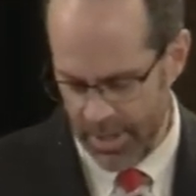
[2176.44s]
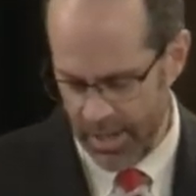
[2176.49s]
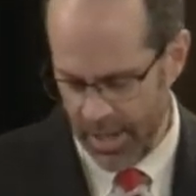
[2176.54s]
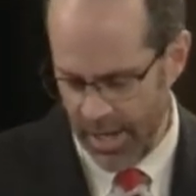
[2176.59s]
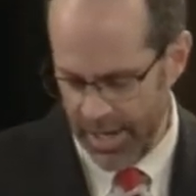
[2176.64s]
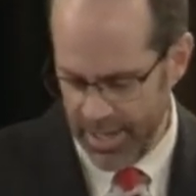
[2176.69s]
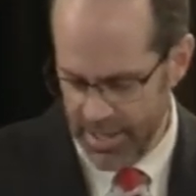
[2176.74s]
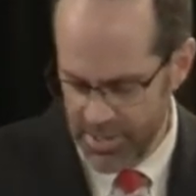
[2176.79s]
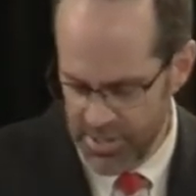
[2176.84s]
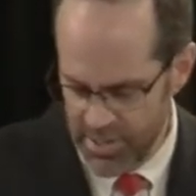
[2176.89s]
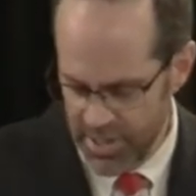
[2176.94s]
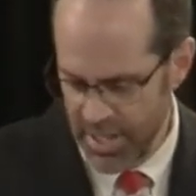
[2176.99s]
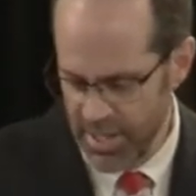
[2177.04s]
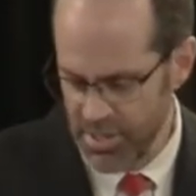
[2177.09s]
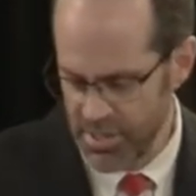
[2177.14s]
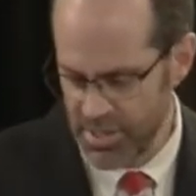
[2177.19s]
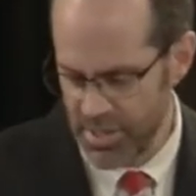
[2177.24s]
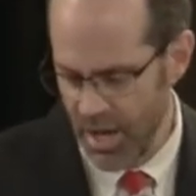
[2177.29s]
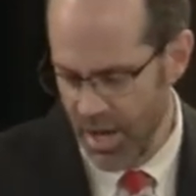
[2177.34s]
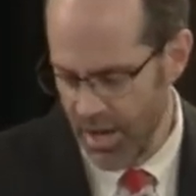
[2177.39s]
I can sing
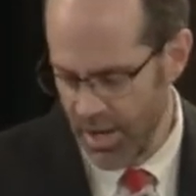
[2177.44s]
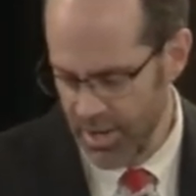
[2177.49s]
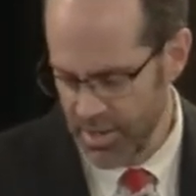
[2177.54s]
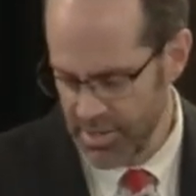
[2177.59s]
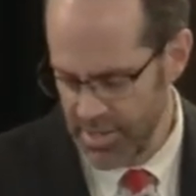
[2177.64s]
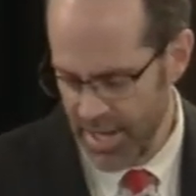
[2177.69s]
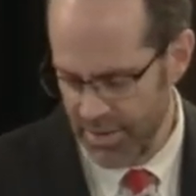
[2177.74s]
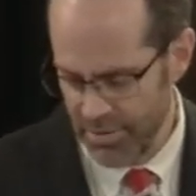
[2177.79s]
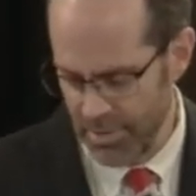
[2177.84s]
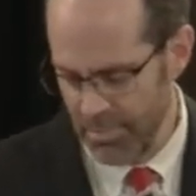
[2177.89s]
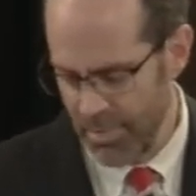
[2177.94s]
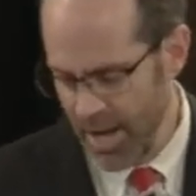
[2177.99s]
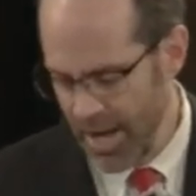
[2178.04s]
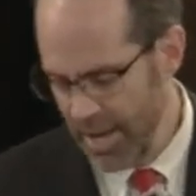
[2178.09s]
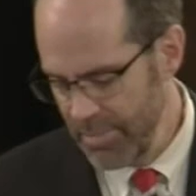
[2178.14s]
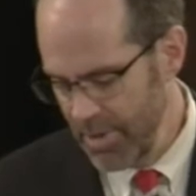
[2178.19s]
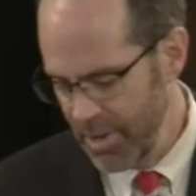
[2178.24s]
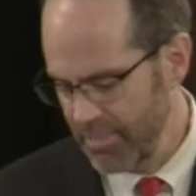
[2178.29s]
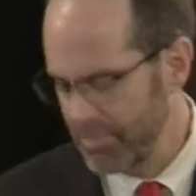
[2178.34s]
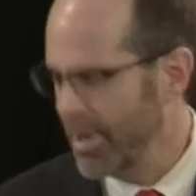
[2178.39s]
songs that
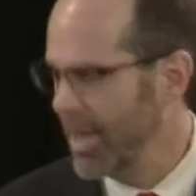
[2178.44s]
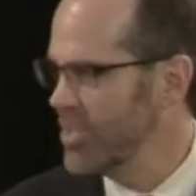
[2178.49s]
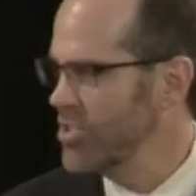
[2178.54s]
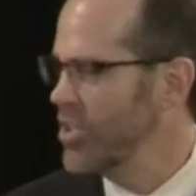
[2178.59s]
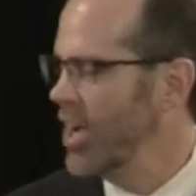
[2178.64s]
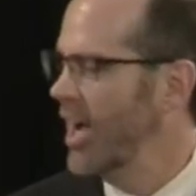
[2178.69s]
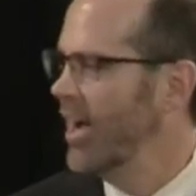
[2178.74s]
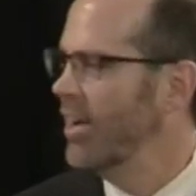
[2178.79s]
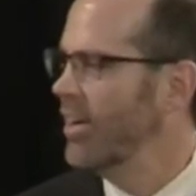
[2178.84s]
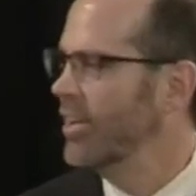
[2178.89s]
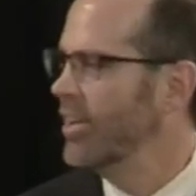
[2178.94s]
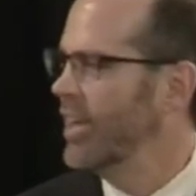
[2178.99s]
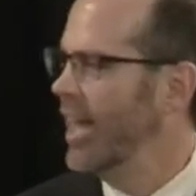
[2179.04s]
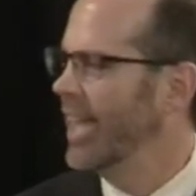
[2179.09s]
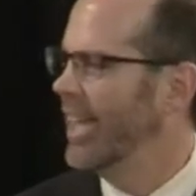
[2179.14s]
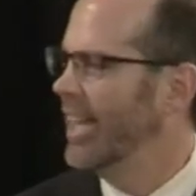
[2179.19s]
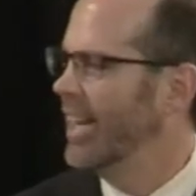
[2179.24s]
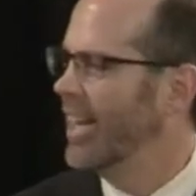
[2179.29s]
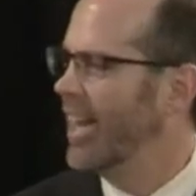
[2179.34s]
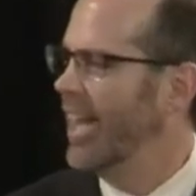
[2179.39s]
remind me of my childhood. I
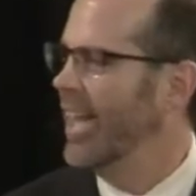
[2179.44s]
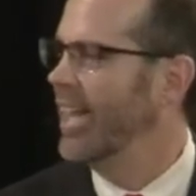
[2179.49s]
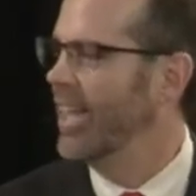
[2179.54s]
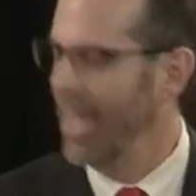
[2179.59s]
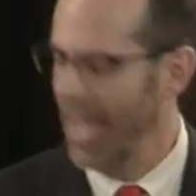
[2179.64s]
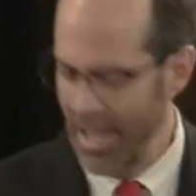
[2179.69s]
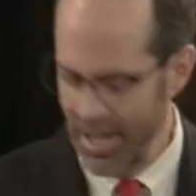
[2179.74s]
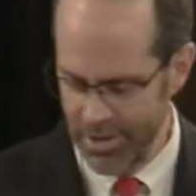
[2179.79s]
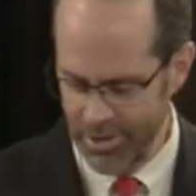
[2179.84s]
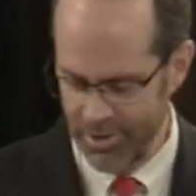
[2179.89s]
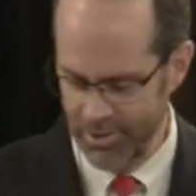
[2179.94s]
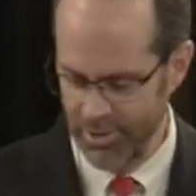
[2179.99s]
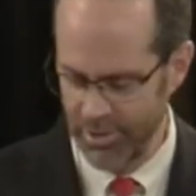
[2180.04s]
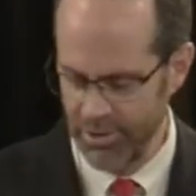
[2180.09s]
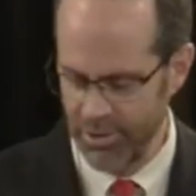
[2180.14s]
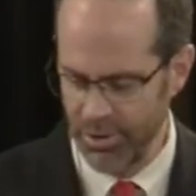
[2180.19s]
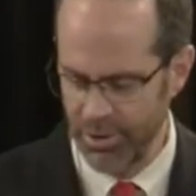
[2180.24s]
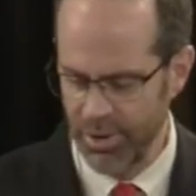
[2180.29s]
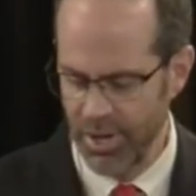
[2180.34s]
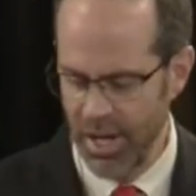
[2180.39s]
can light candles and
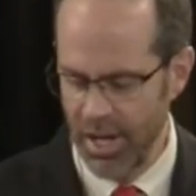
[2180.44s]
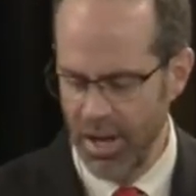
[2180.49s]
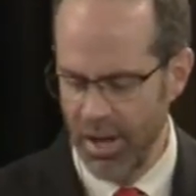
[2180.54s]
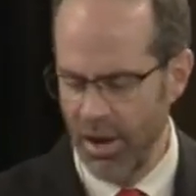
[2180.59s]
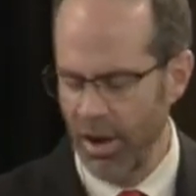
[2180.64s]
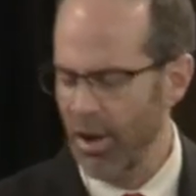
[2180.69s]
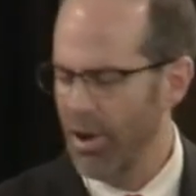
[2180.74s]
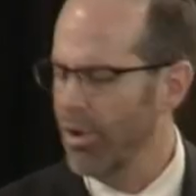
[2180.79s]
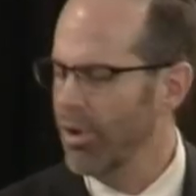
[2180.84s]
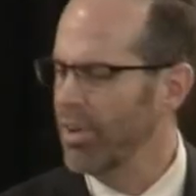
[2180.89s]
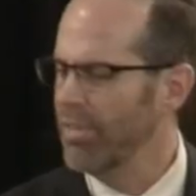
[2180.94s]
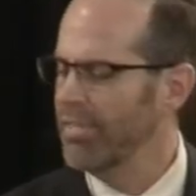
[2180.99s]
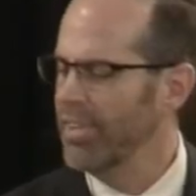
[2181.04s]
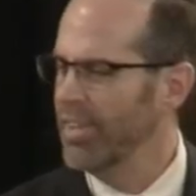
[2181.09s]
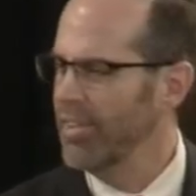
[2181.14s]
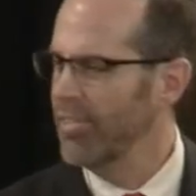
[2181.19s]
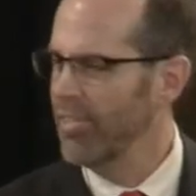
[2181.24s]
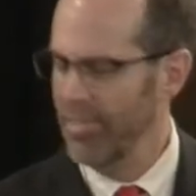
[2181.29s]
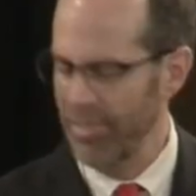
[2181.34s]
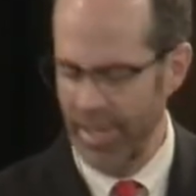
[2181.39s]
do all of
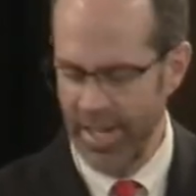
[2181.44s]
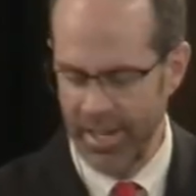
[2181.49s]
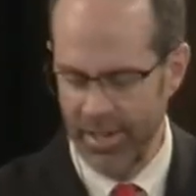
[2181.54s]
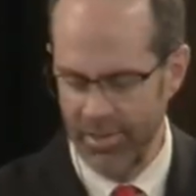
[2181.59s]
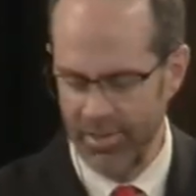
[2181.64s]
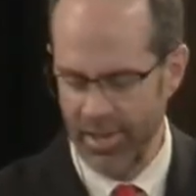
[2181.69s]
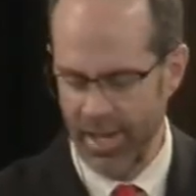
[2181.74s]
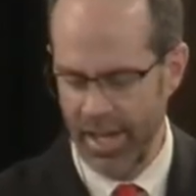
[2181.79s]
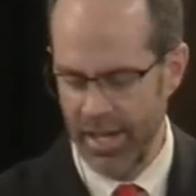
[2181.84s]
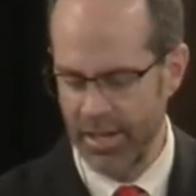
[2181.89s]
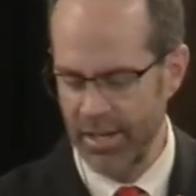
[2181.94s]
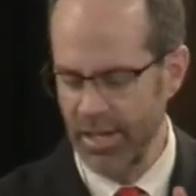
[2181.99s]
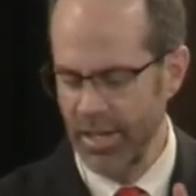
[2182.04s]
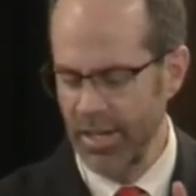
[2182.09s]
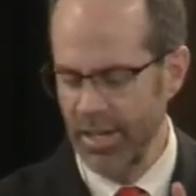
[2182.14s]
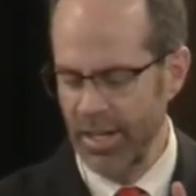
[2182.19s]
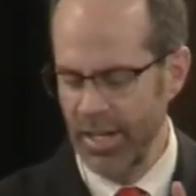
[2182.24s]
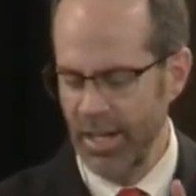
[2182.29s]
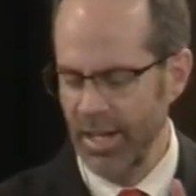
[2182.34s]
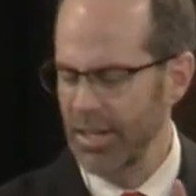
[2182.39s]
these things. And,
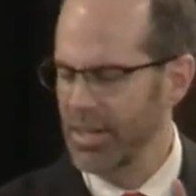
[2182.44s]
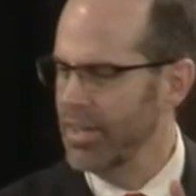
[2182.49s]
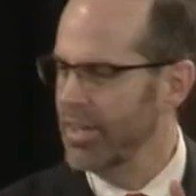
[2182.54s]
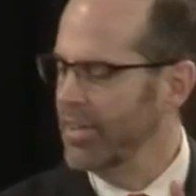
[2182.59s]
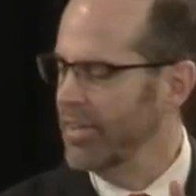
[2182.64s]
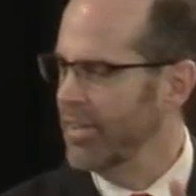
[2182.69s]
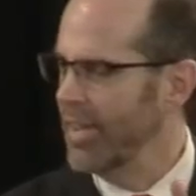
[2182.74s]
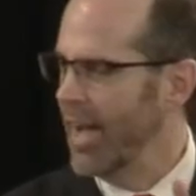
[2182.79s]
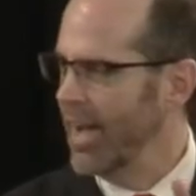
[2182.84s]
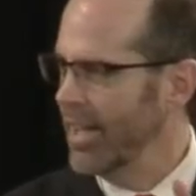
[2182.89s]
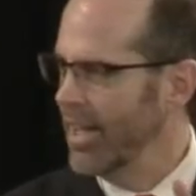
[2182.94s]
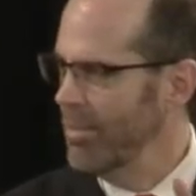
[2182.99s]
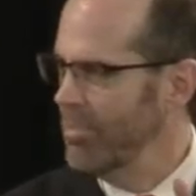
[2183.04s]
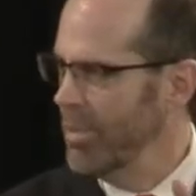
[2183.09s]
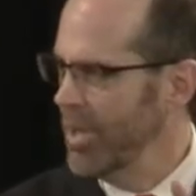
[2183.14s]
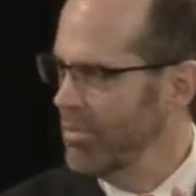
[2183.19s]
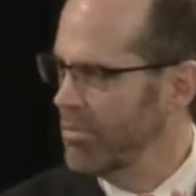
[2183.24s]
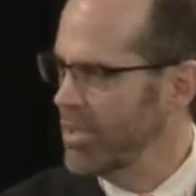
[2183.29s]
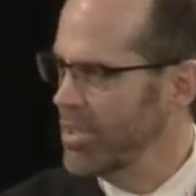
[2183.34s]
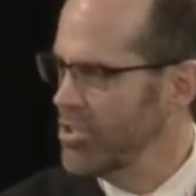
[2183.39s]
and that can
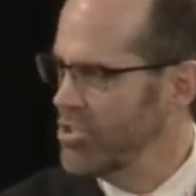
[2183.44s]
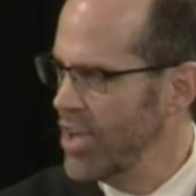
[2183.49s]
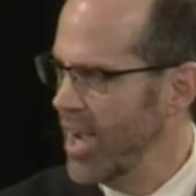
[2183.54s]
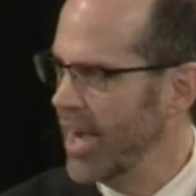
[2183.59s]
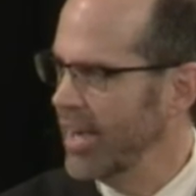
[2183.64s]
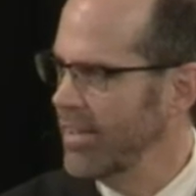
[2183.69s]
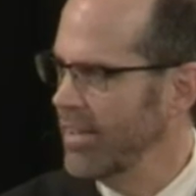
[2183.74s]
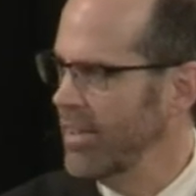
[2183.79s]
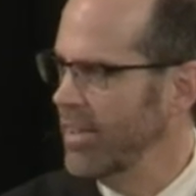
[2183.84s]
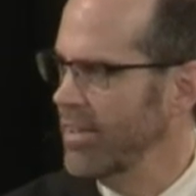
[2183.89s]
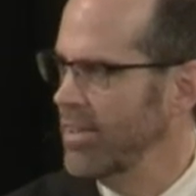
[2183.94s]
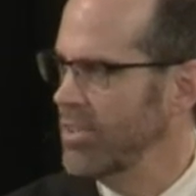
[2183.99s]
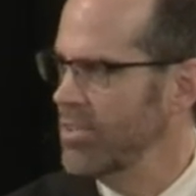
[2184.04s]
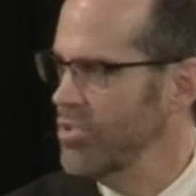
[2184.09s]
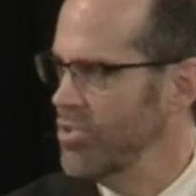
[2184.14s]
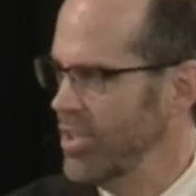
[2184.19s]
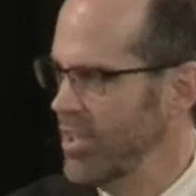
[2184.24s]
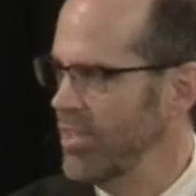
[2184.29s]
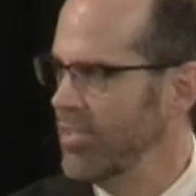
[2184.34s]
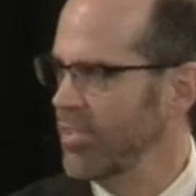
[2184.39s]
be rejecting
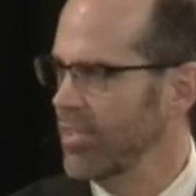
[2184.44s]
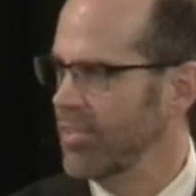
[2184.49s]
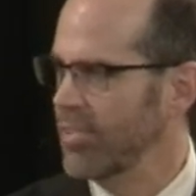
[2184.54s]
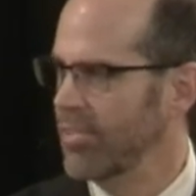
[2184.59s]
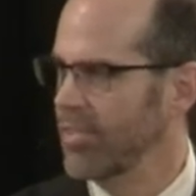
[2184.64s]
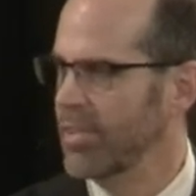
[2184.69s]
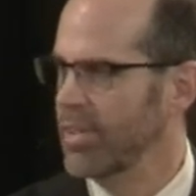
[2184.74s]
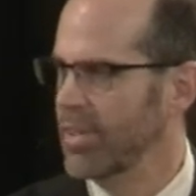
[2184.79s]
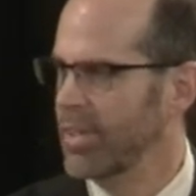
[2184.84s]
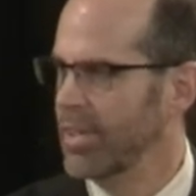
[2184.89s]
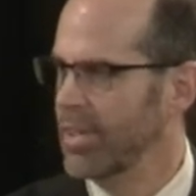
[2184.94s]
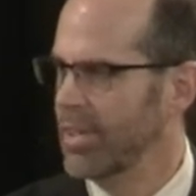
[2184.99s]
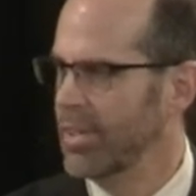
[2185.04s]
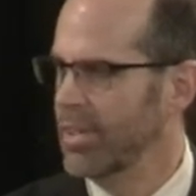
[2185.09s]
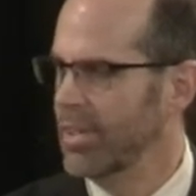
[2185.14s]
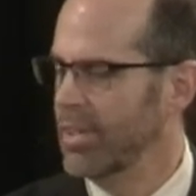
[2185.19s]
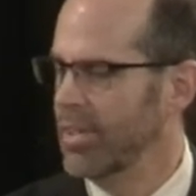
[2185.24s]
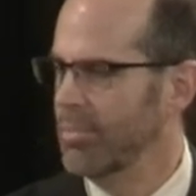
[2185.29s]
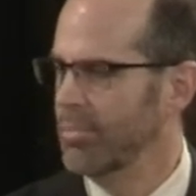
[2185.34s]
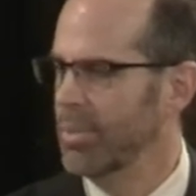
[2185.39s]
Jesus
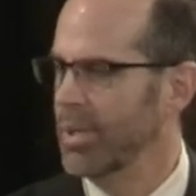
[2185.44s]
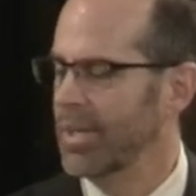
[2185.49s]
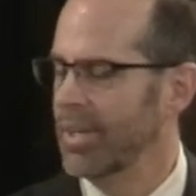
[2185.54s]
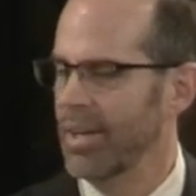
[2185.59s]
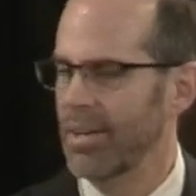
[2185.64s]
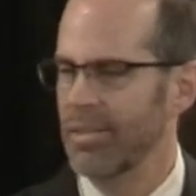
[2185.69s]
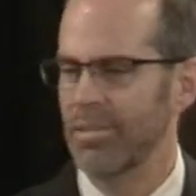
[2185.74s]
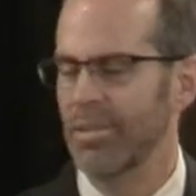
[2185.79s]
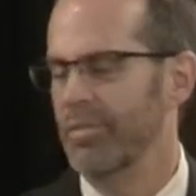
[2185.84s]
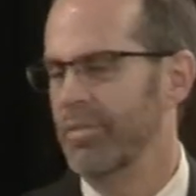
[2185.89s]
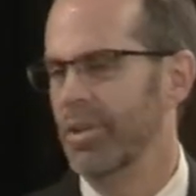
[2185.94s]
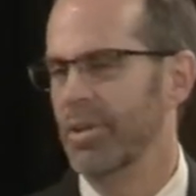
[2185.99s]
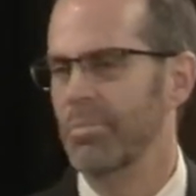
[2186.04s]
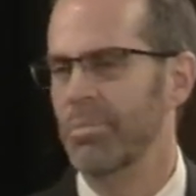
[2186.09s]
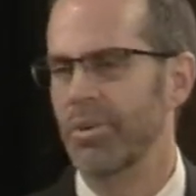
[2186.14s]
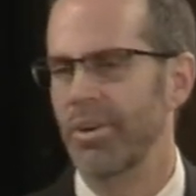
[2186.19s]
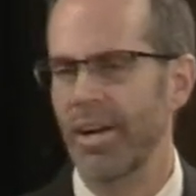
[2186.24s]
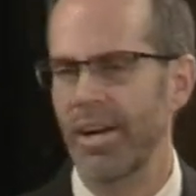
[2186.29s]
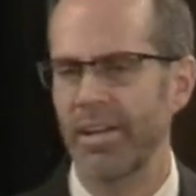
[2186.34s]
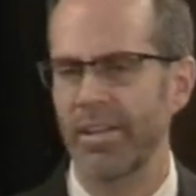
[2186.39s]
because of your
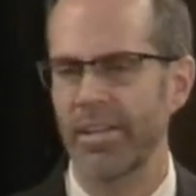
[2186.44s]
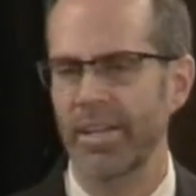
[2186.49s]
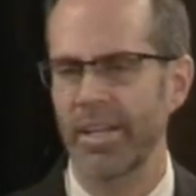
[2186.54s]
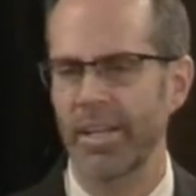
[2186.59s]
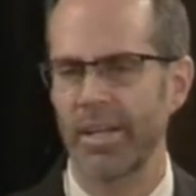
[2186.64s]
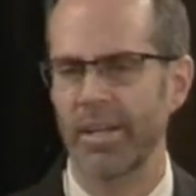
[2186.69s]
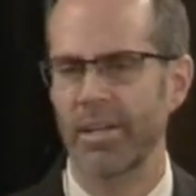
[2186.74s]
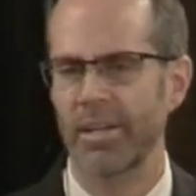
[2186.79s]
morality.